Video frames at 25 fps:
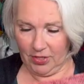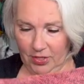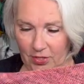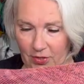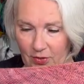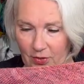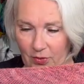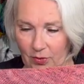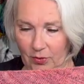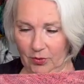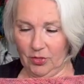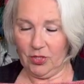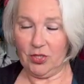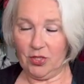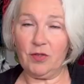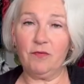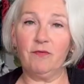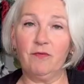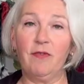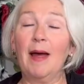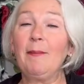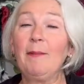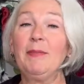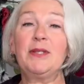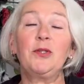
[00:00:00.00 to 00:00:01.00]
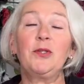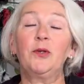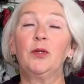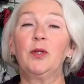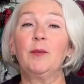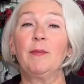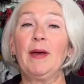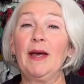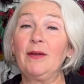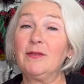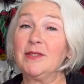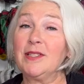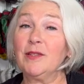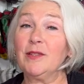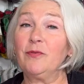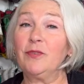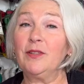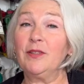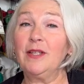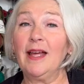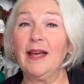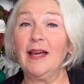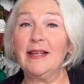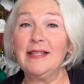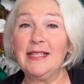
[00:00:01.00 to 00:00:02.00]
to just rabbit on about
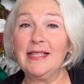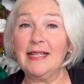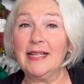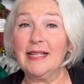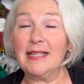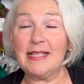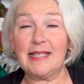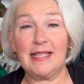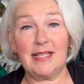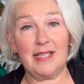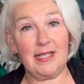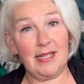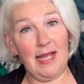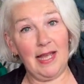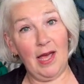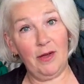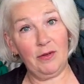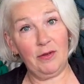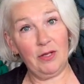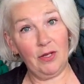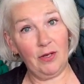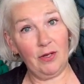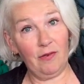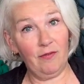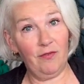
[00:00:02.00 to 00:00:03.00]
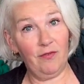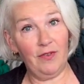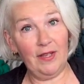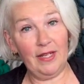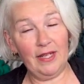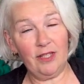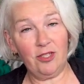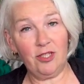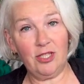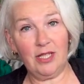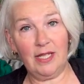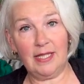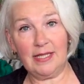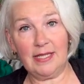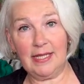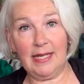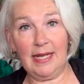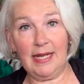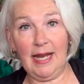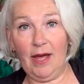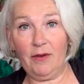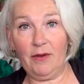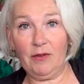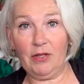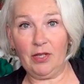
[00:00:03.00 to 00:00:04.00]
different ideas as to how you can finish it and
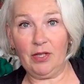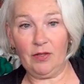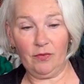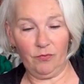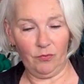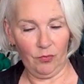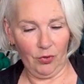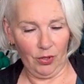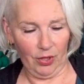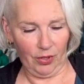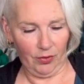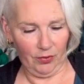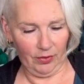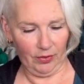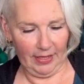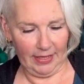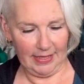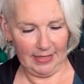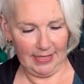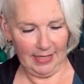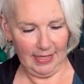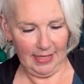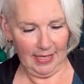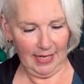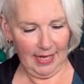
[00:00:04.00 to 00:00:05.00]
how you can work on it.